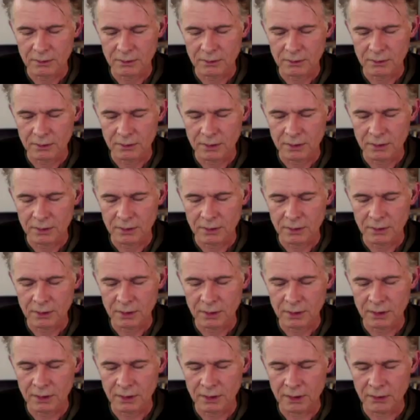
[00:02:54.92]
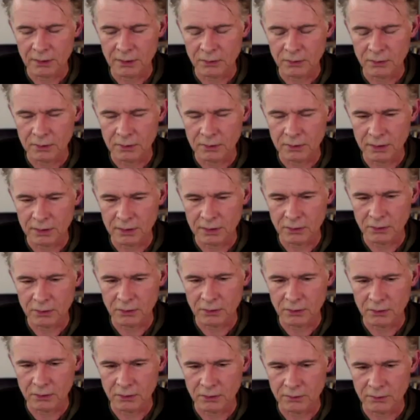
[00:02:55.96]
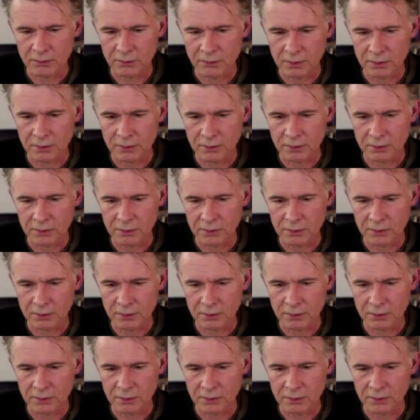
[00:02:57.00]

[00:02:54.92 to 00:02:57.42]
And then you let go of that.